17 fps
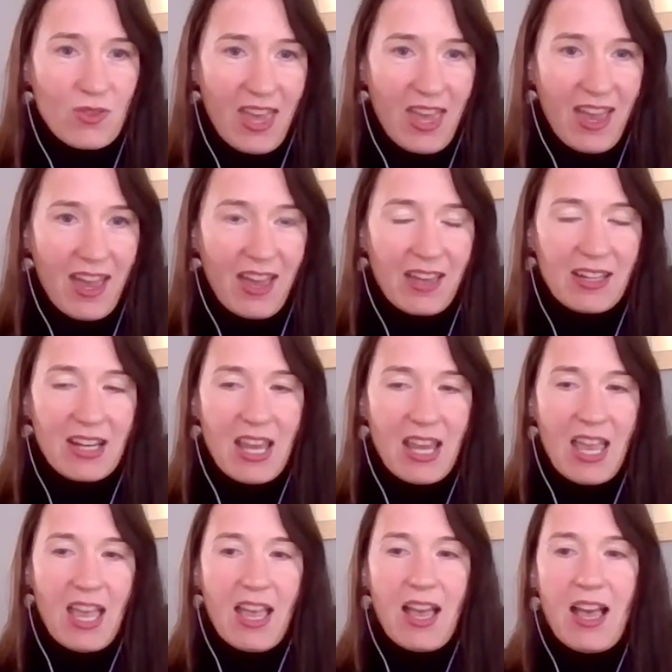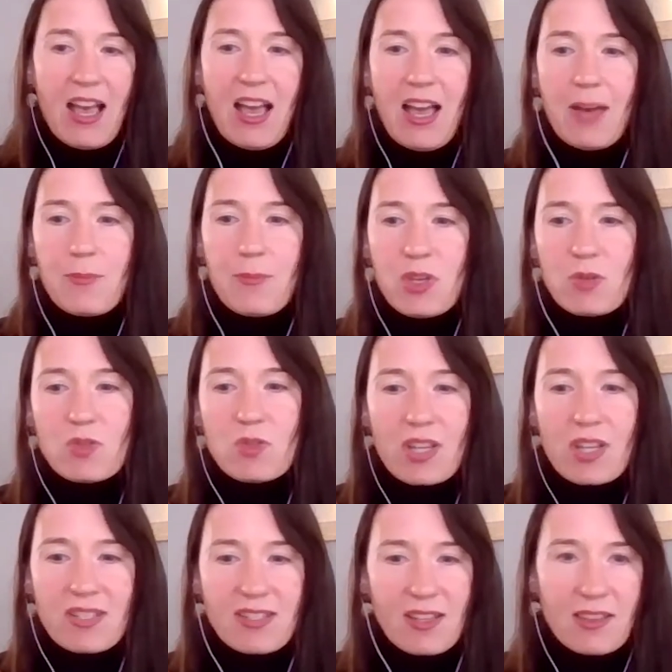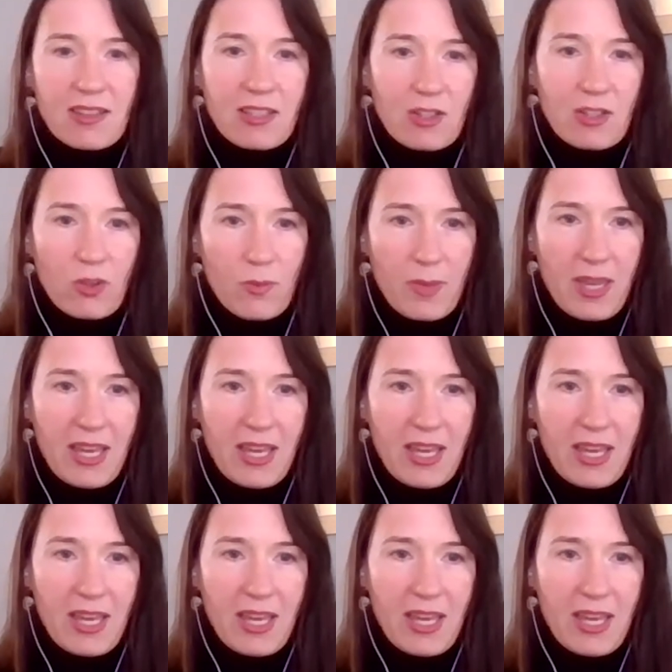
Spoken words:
that. Just a little bit